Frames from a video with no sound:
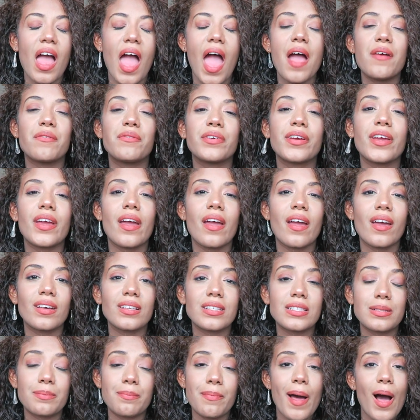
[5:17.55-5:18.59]
every
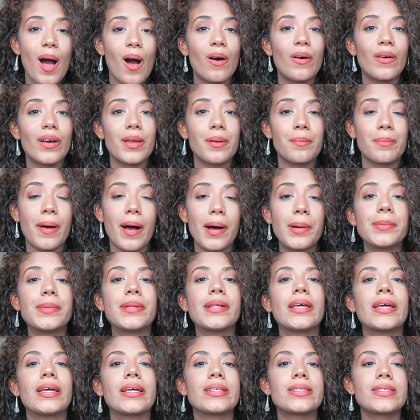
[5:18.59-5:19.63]
smell in
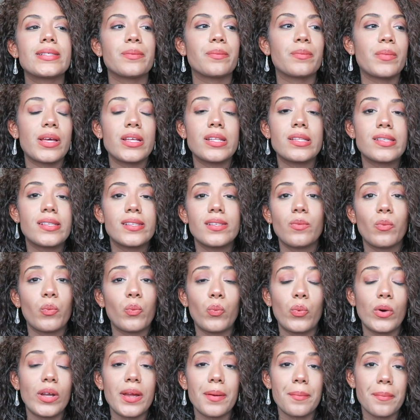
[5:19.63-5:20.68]
Publix, it
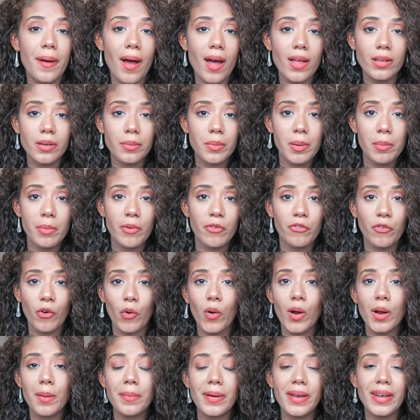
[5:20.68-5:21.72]
wouldn't bother me
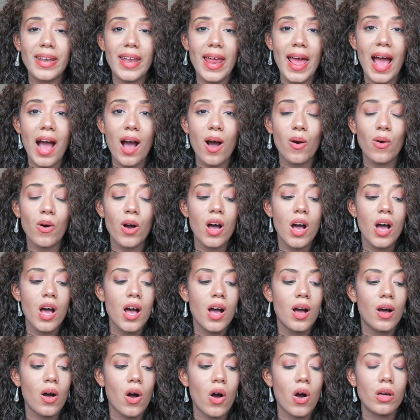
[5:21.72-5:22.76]
before, but now
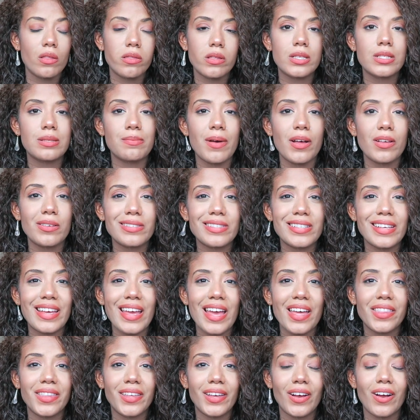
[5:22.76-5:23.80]
all the smells
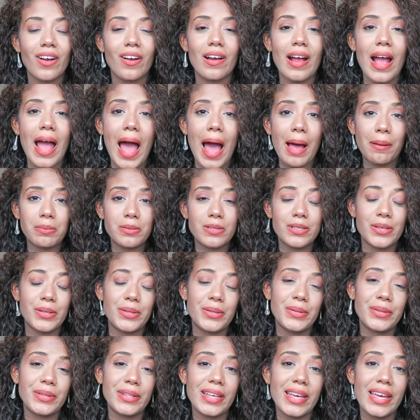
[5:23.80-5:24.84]
together are
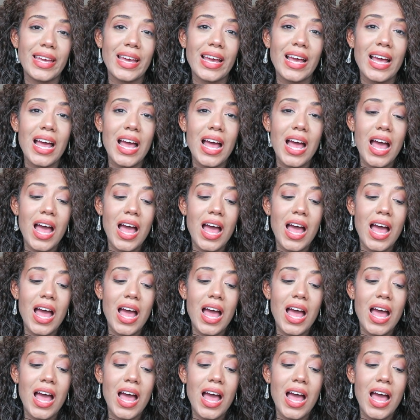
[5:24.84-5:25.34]
absolutely